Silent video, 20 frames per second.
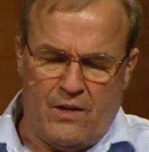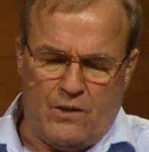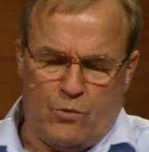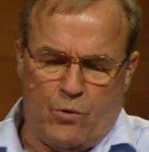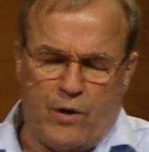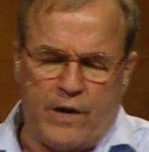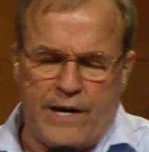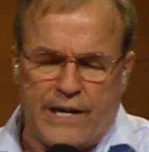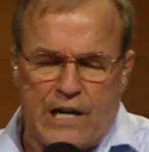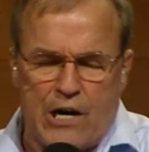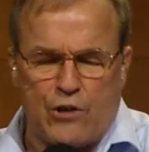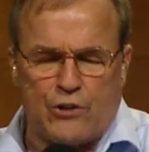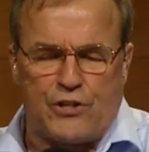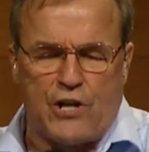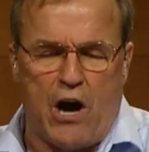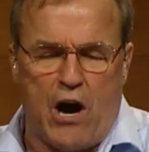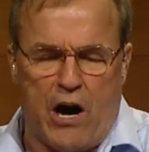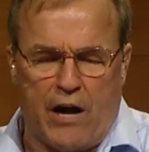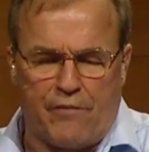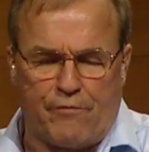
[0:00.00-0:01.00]
Well, he goes
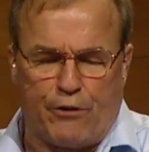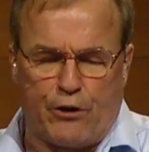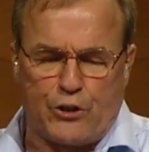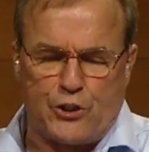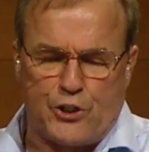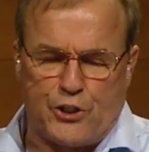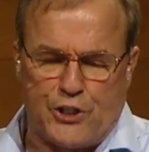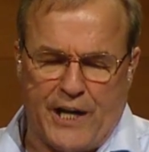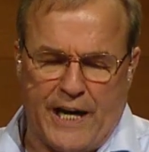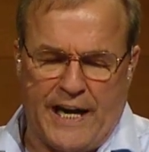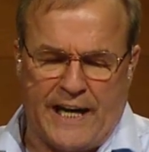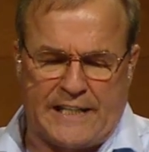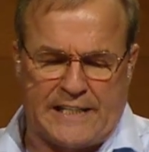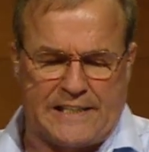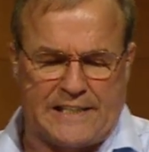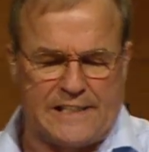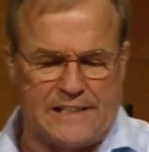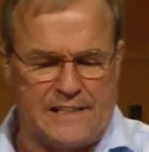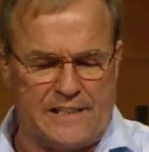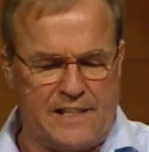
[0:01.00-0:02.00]
on, verse
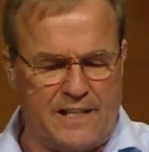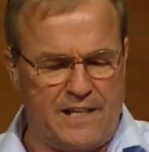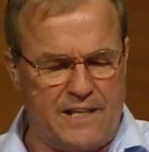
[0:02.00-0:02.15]
6,